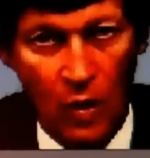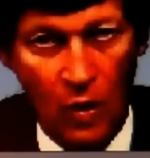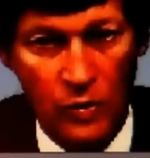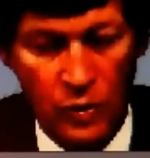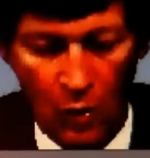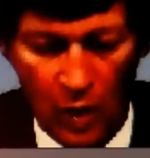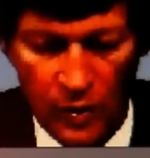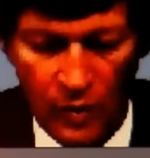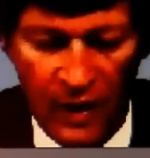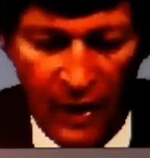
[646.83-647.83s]
nodes
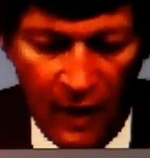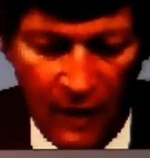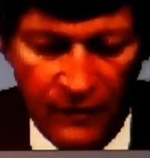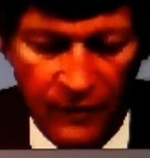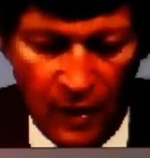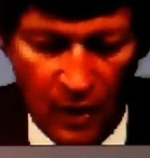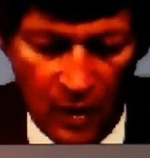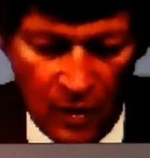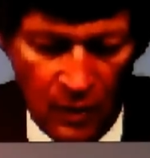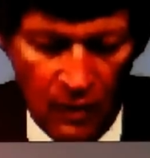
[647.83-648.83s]
or to have
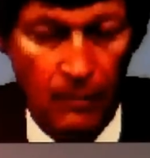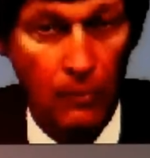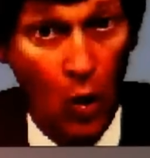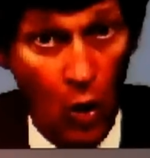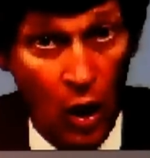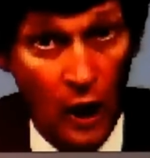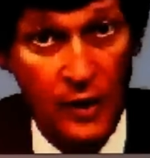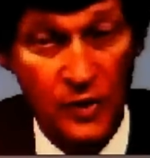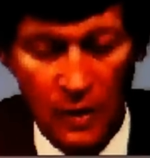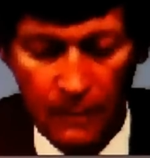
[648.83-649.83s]
uh, uh,
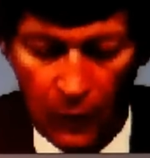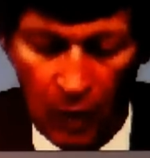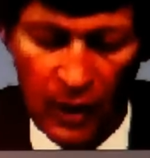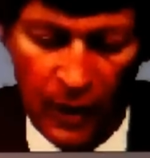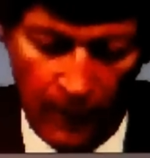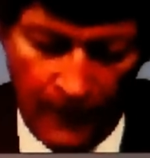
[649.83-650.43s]
more simple